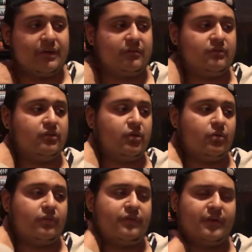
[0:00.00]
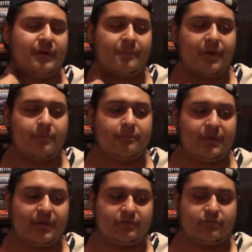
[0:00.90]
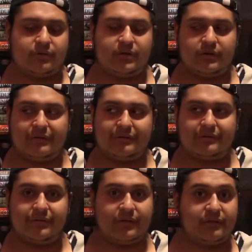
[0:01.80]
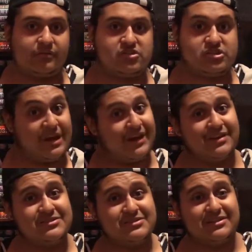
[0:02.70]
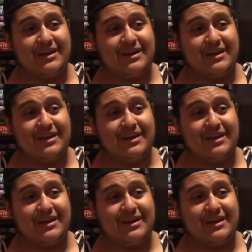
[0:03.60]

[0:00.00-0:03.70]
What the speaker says: And so the thing about me as a reader is things change